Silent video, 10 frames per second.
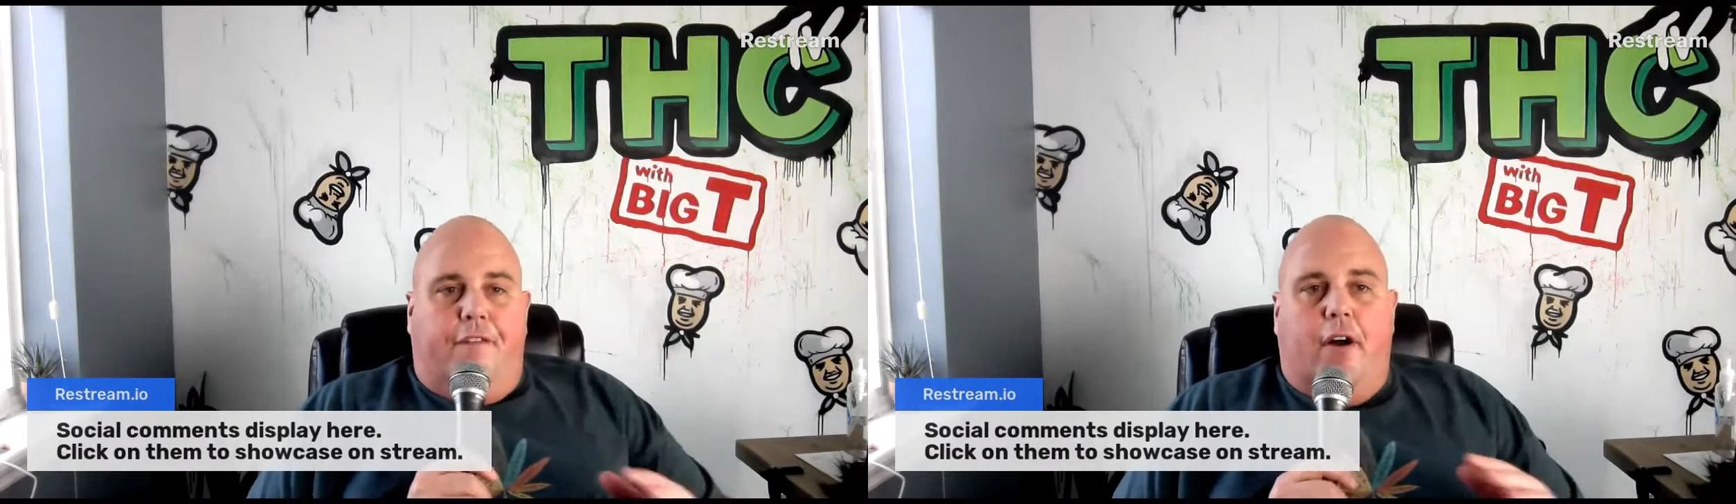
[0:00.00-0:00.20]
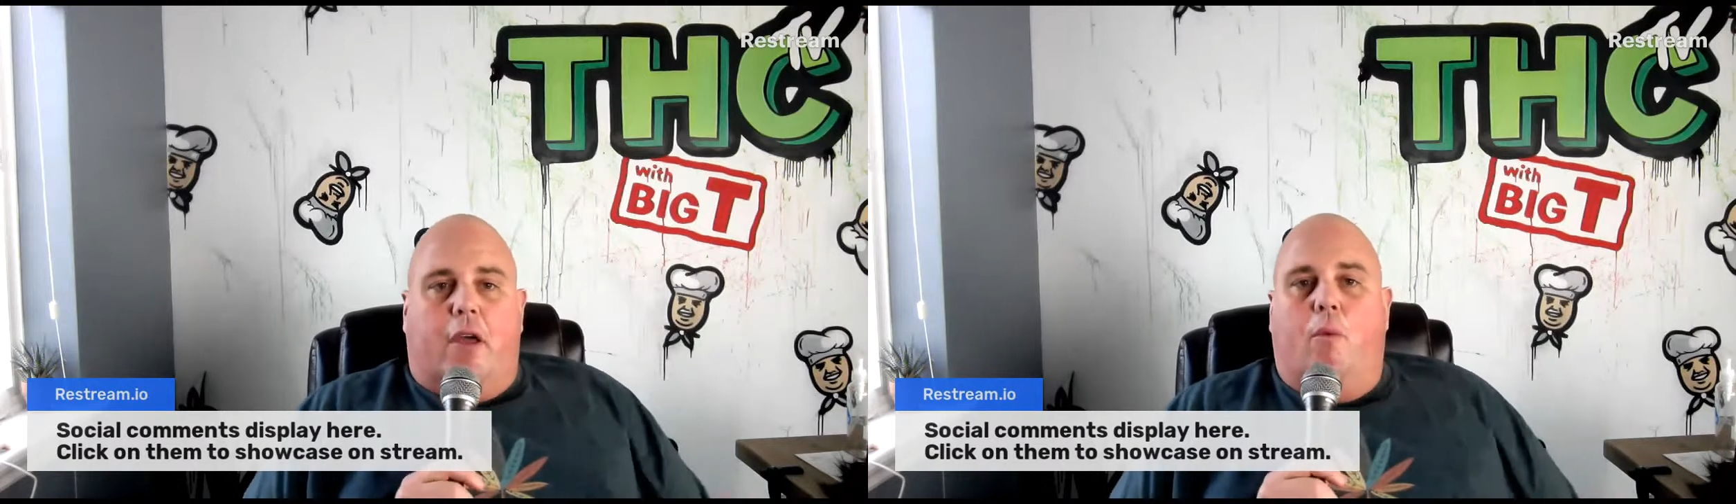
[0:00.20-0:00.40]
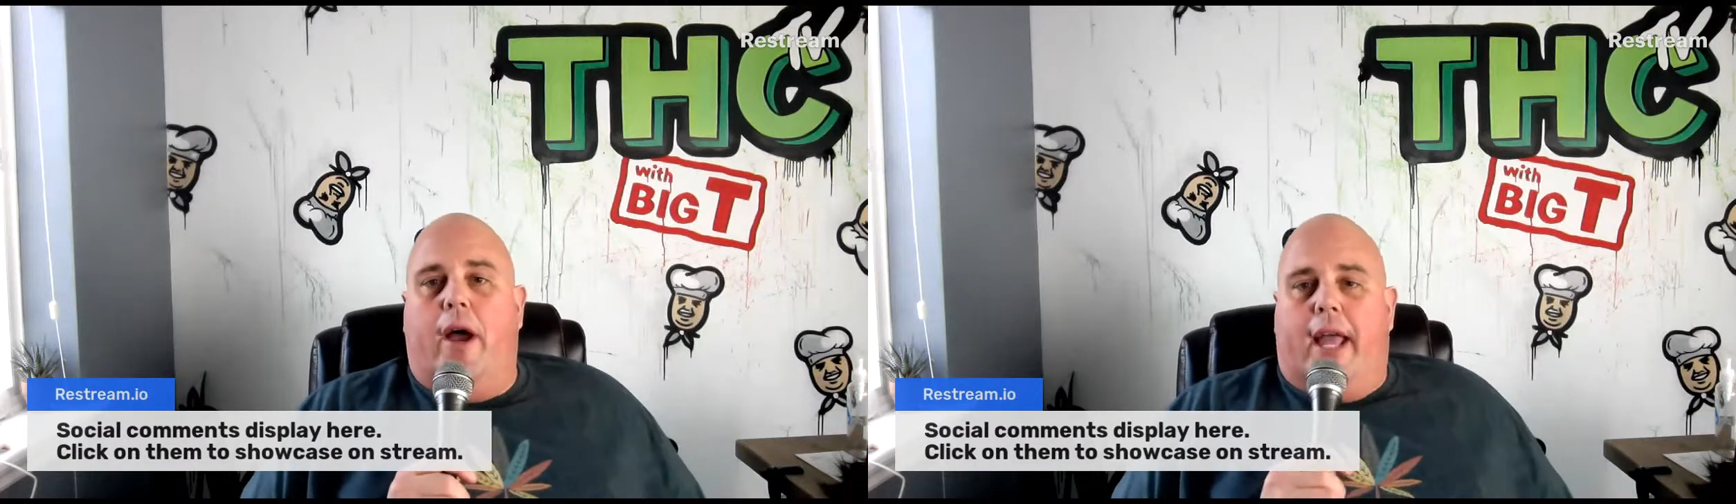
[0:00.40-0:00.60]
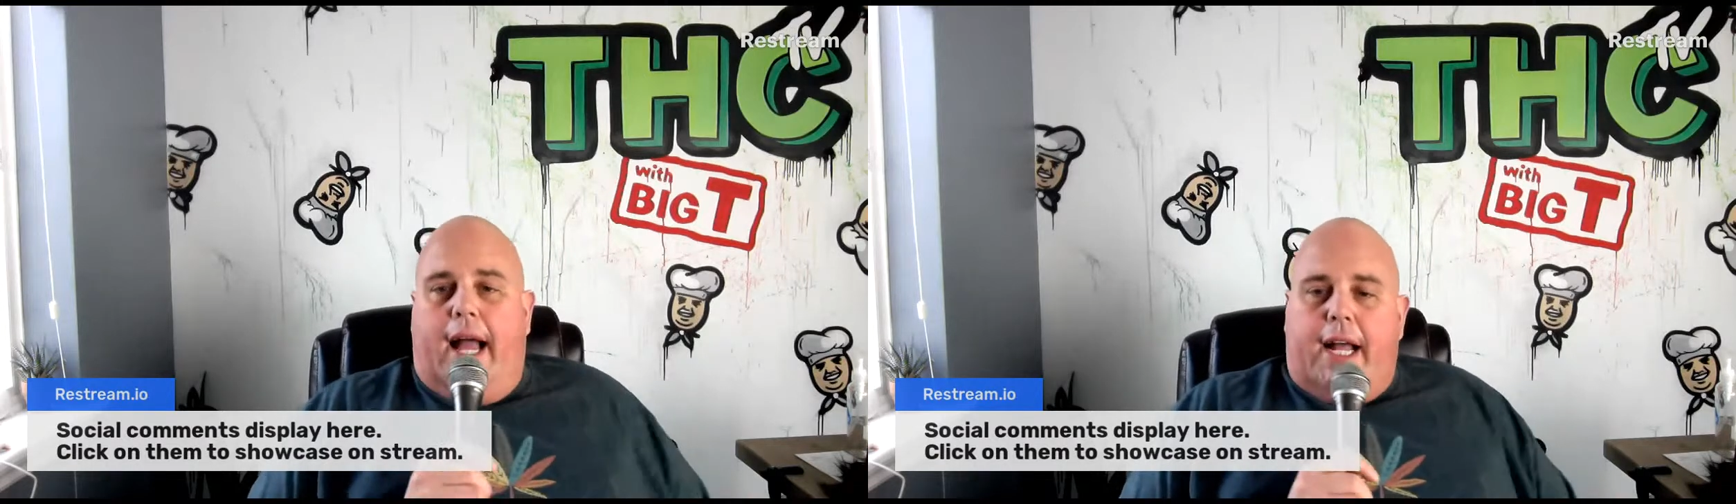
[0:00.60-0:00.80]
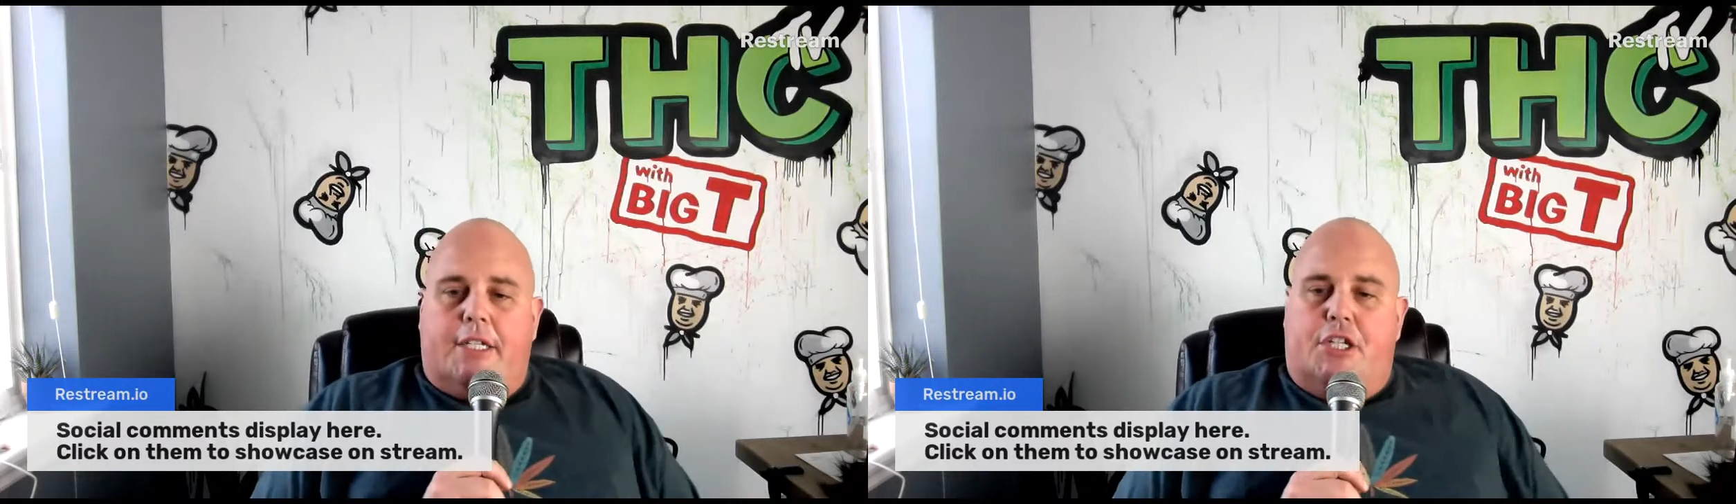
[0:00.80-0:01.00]
fucking way.
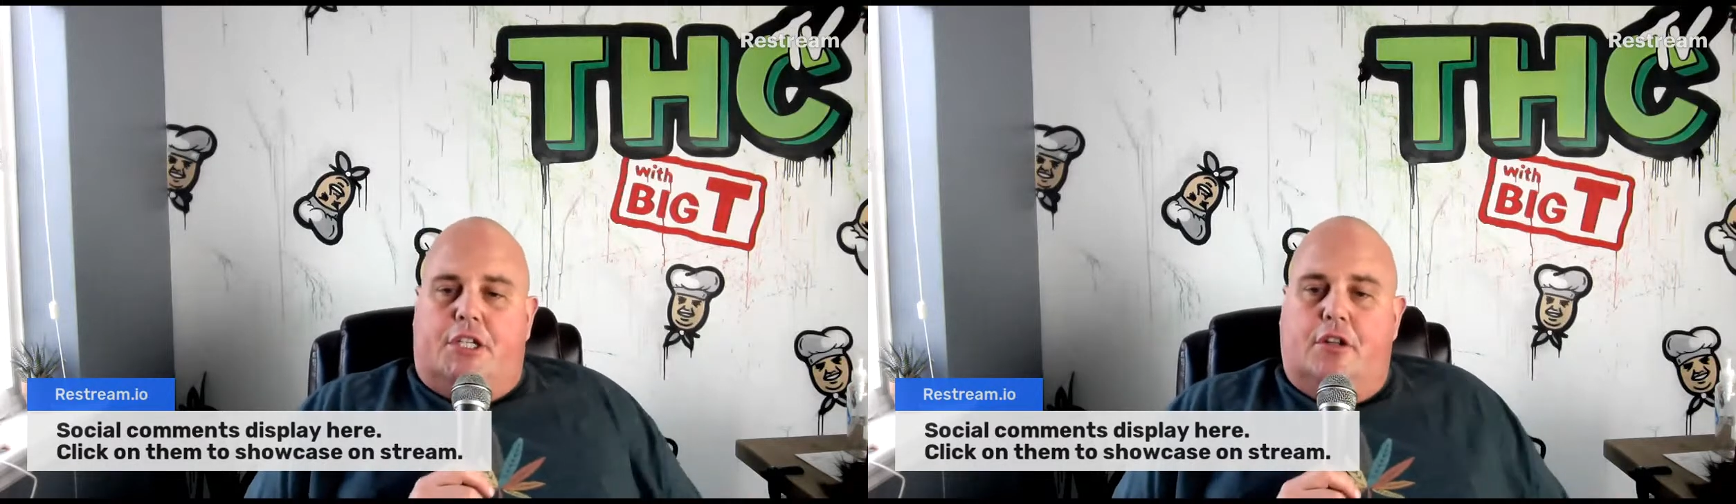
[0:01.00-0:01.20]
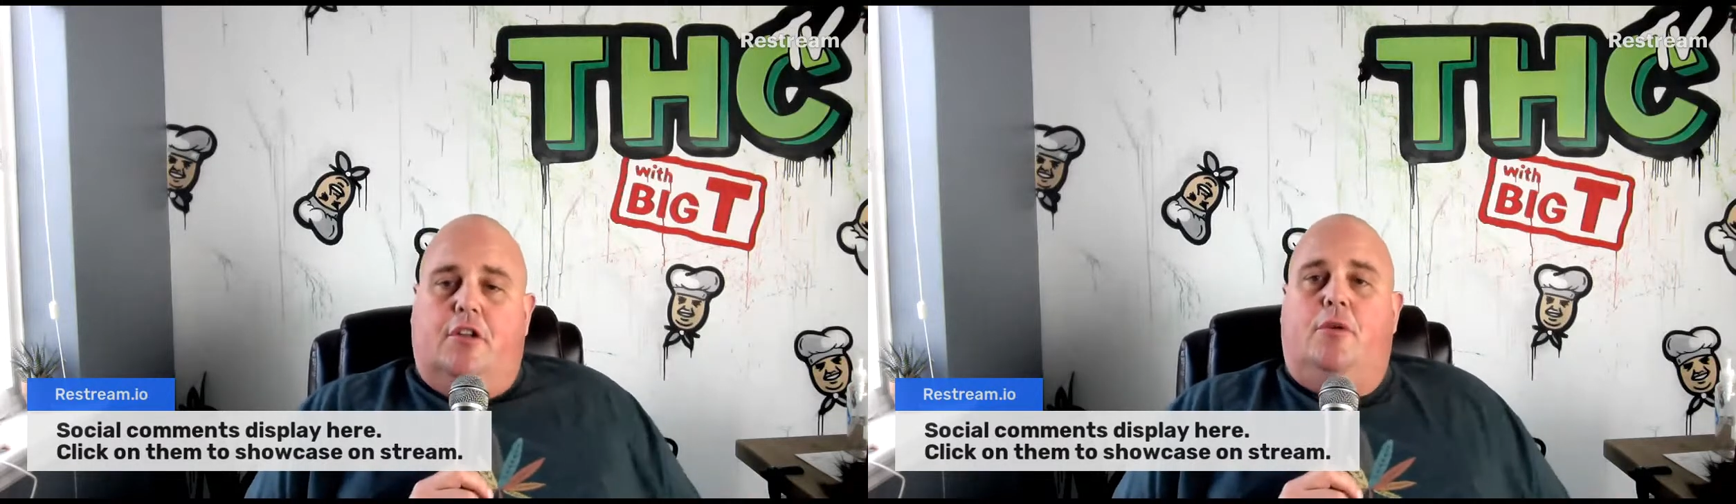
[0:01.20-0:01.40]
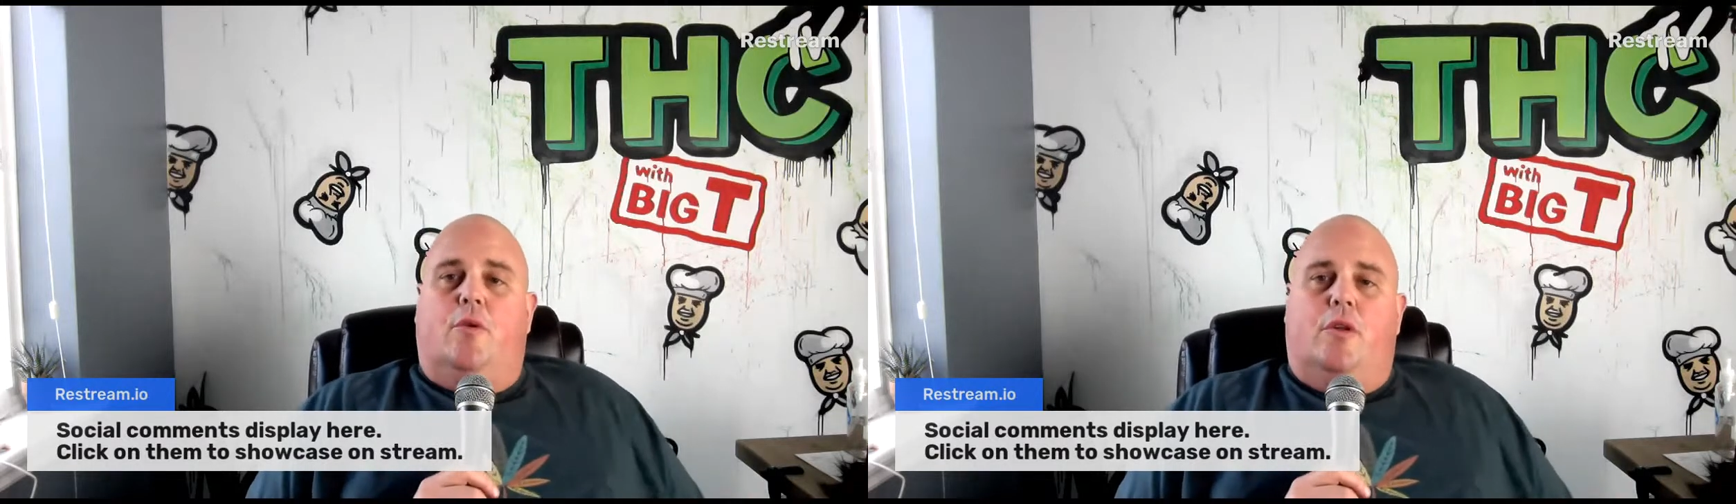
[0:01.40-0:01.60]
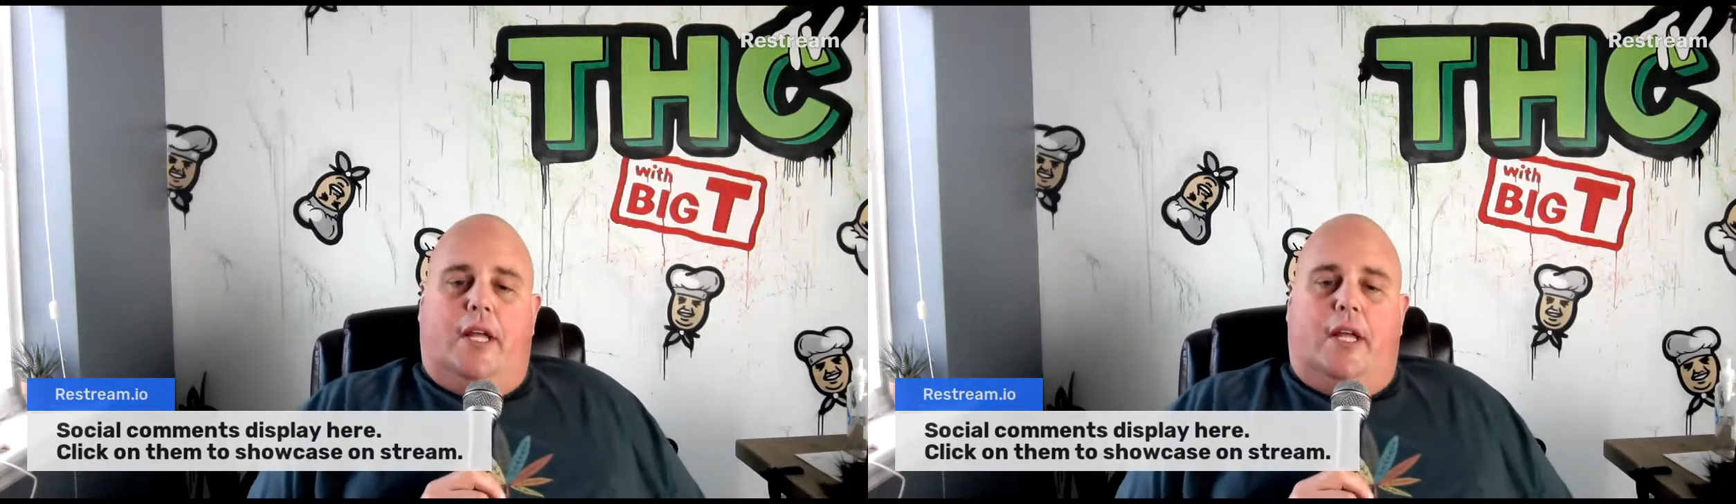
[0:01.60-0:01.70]
I got shit to do.